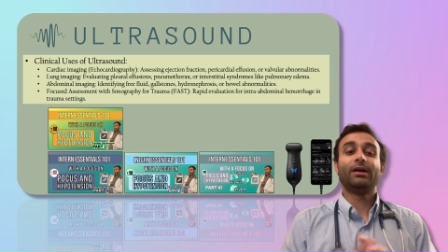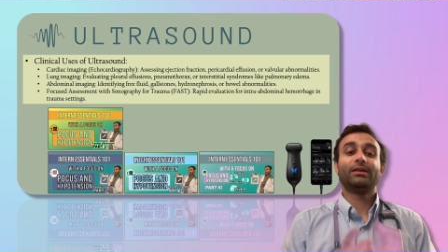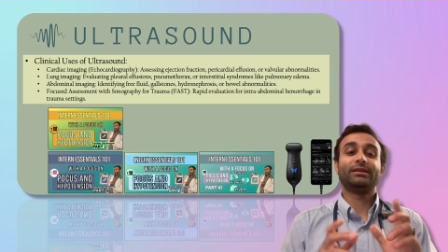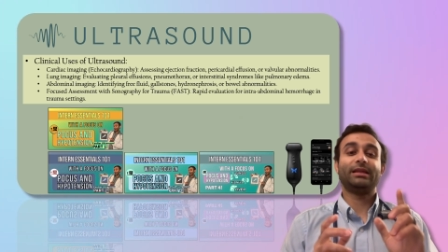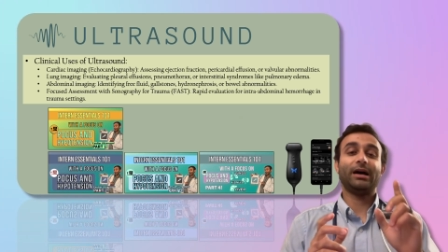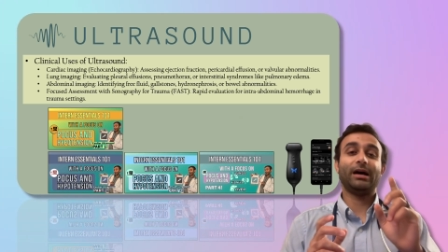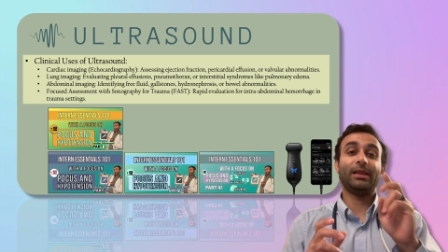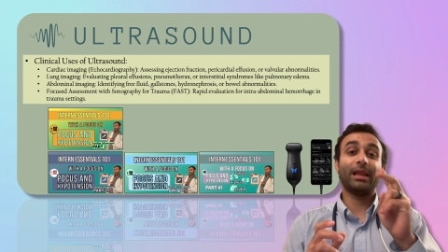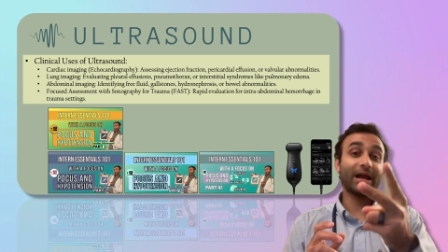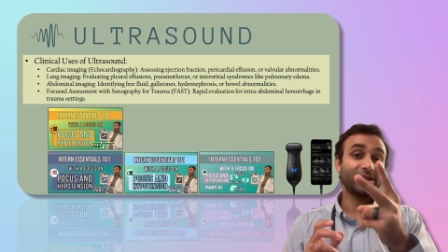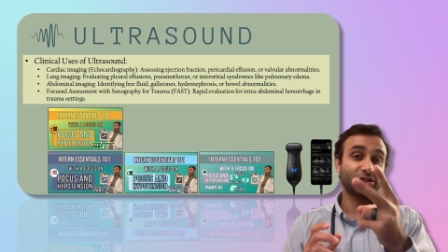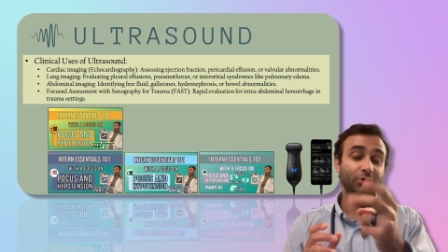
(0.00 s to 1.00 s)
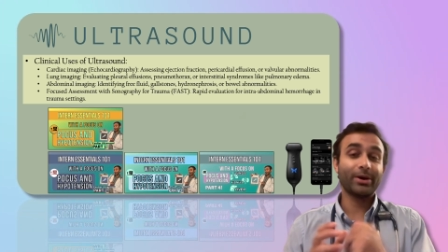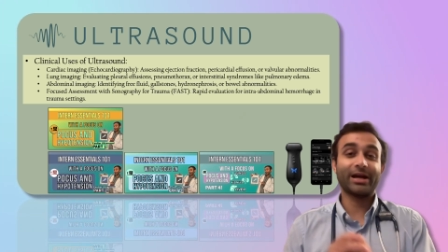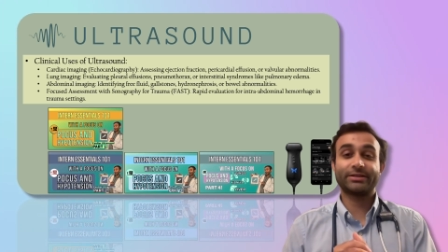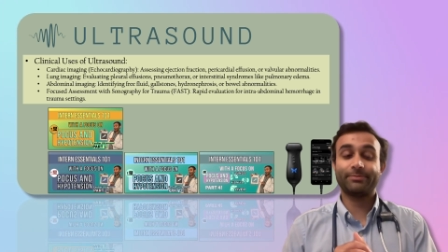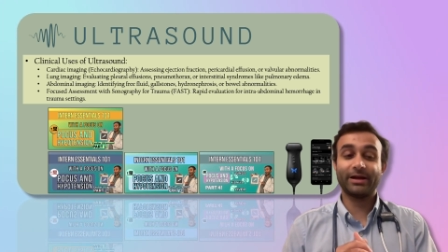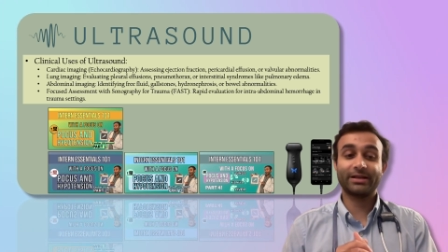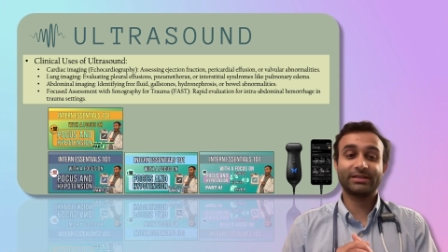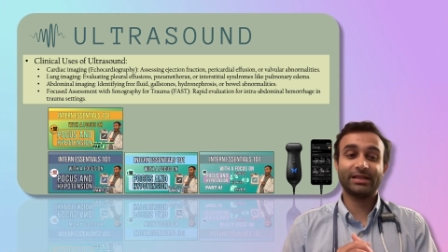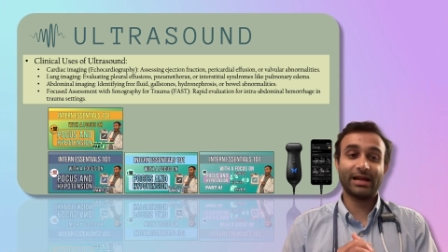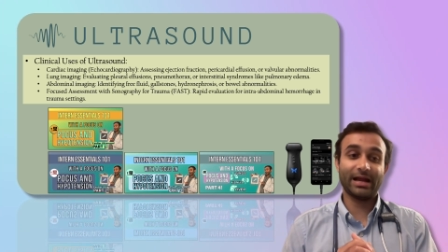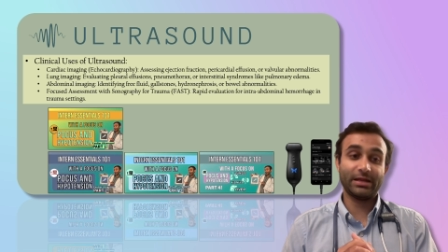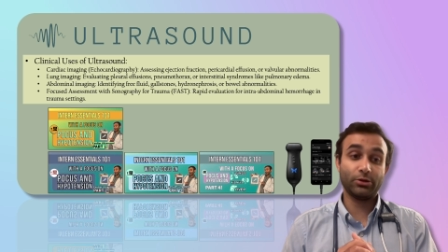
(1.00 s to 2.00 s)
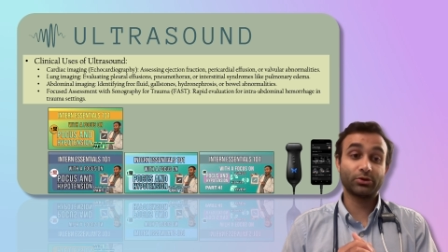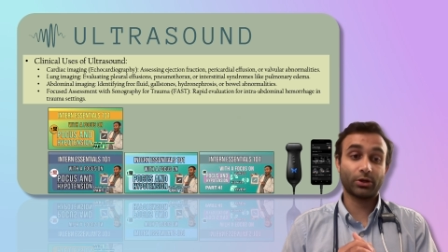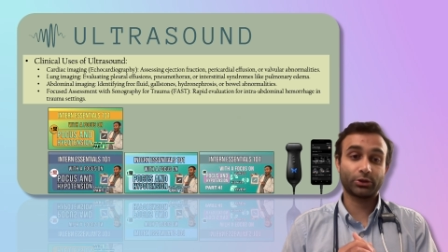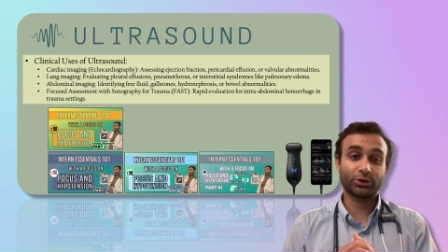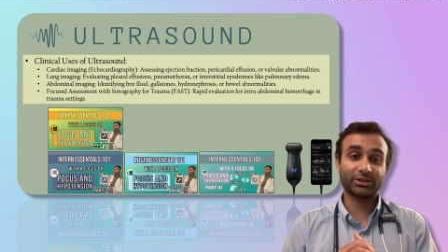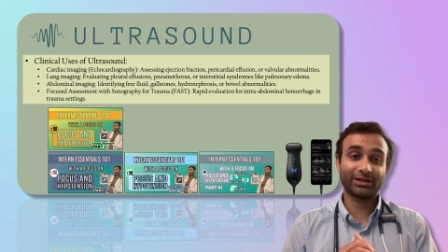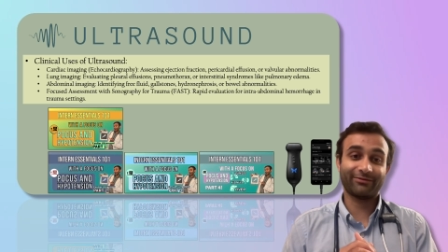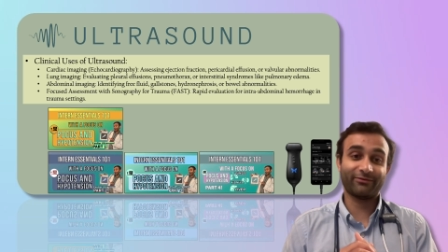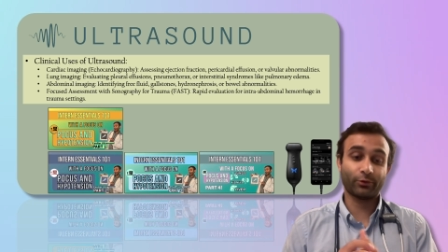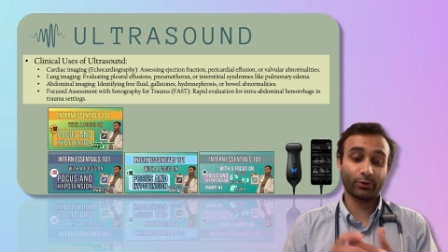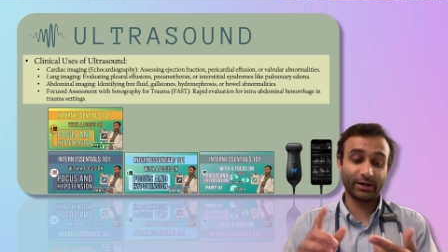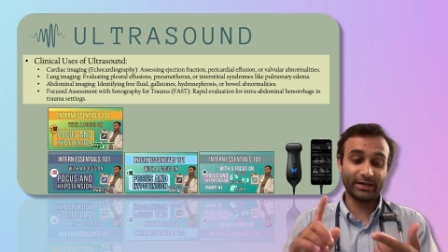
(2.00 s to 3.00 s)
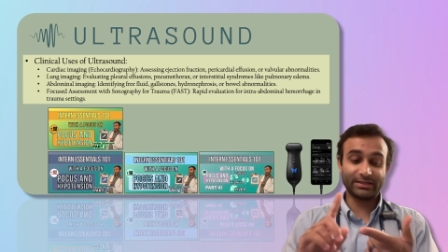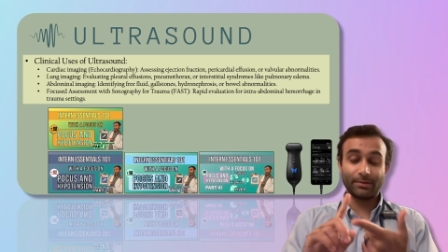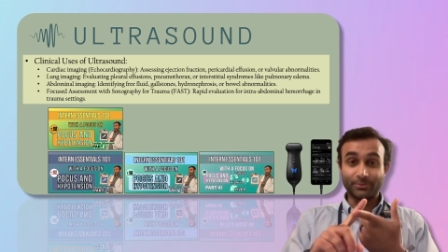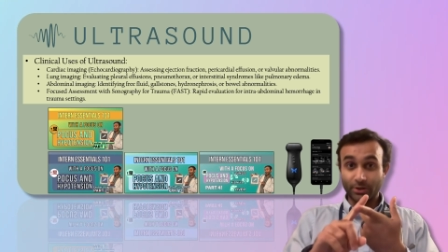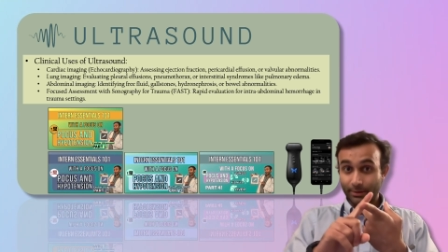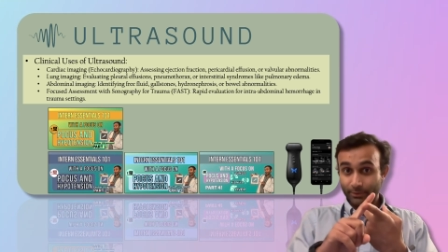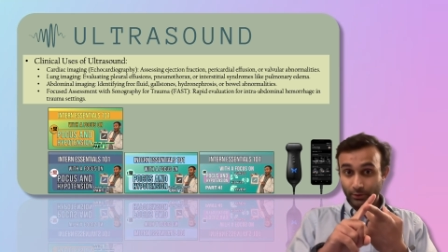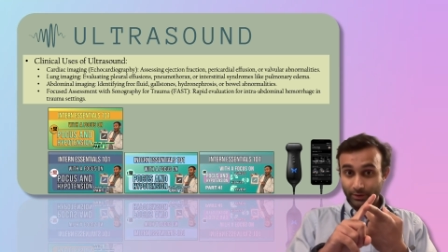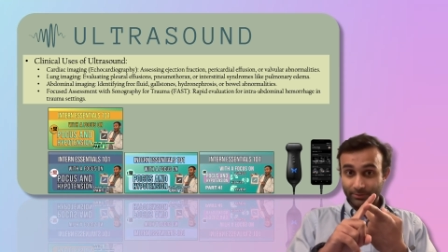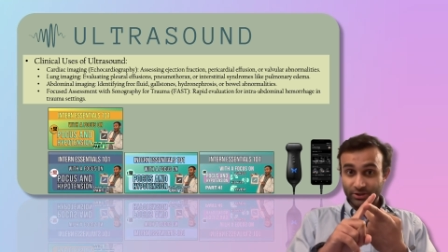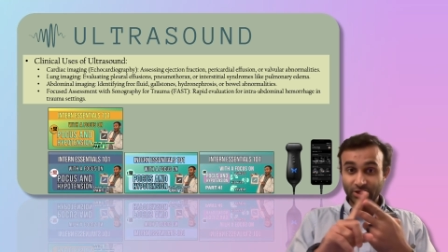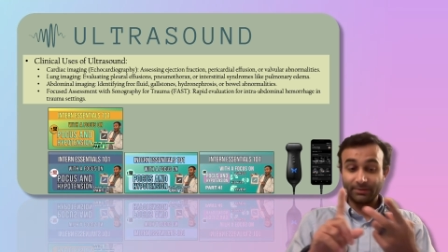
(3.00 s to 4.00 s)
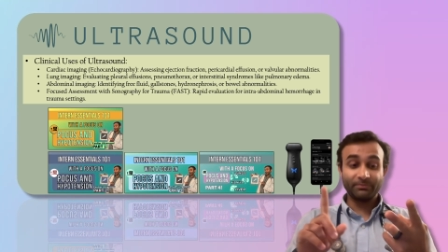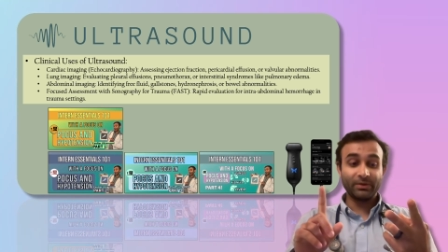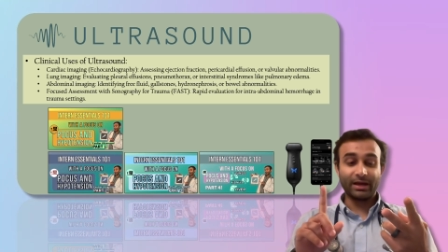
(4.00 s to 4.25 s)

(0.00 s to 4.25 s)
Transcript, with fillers: The last two aspects that I use ultrasound for is abdominal imaging,